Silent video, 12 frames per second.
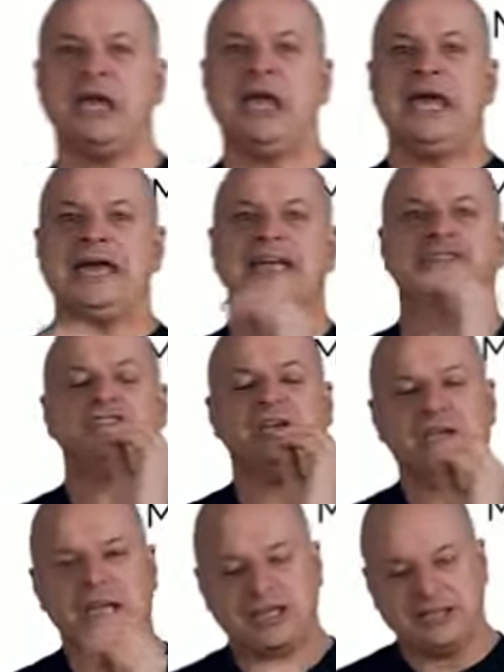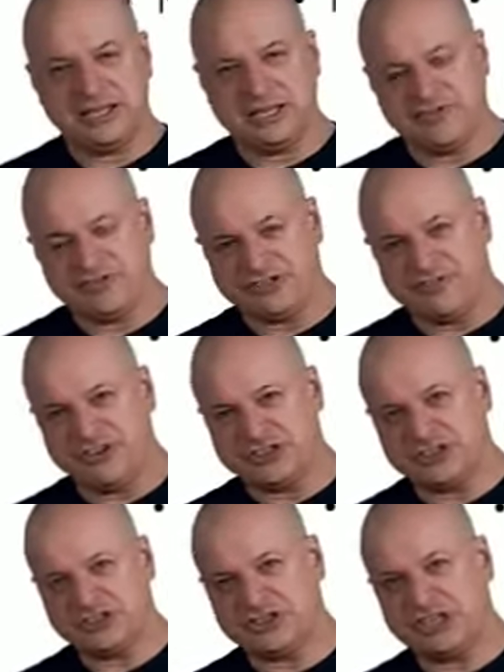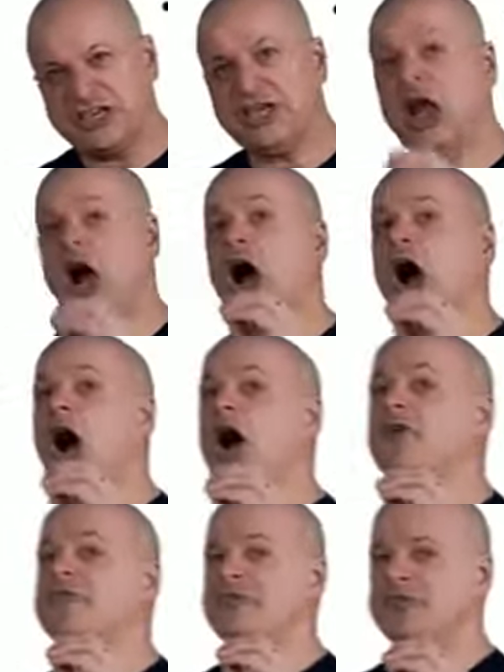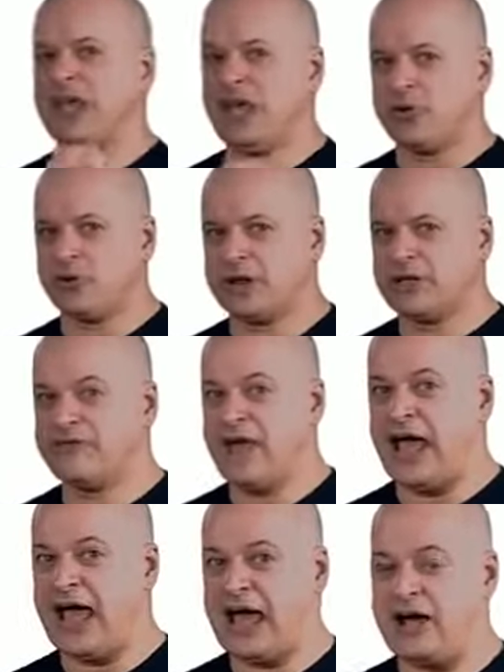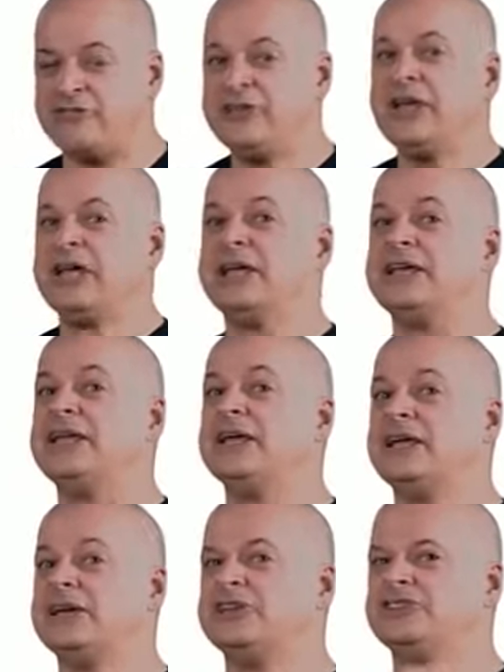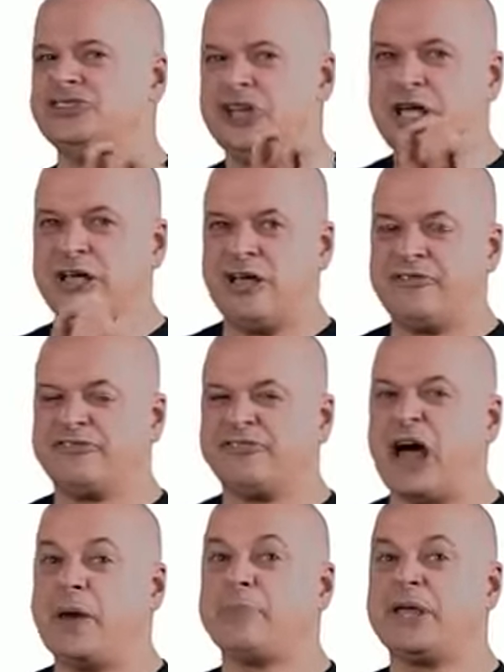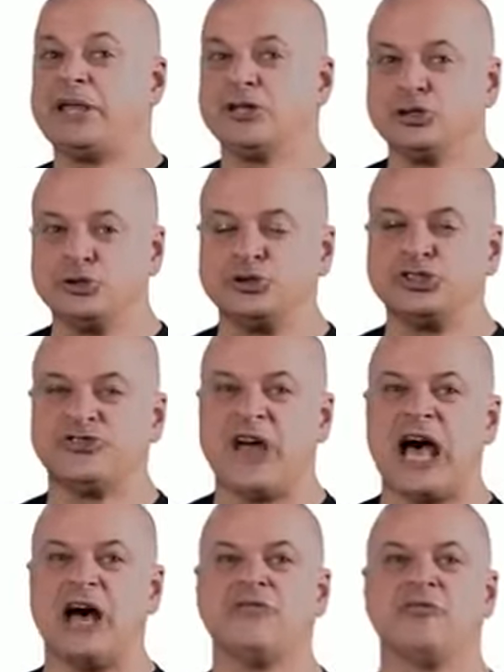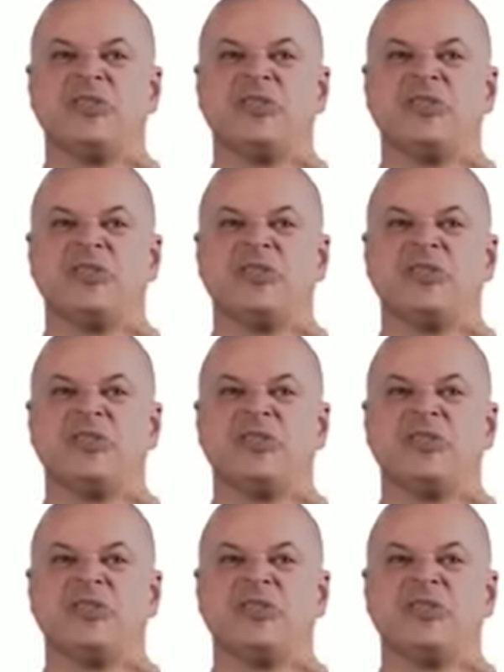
is insufficiency of the aortic valve. It is a floppy, loose valve with a